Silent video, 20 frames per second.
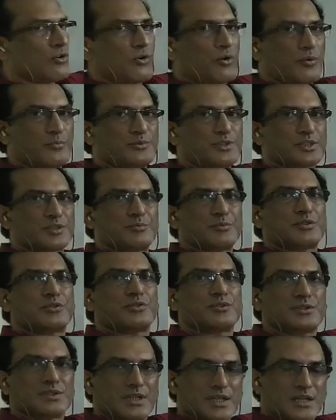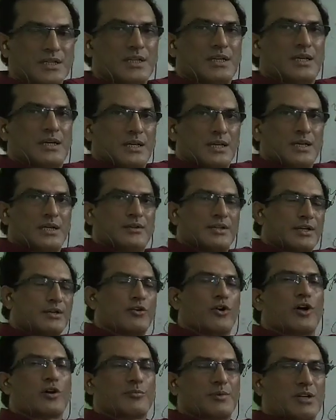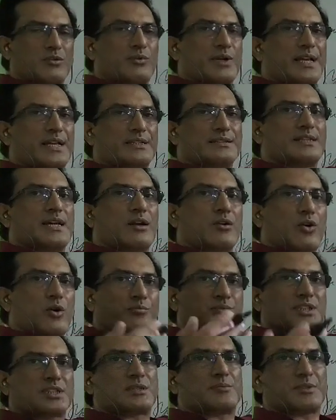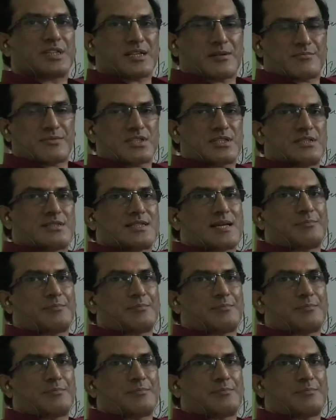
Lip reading: is no object, because the normal way is that object becomes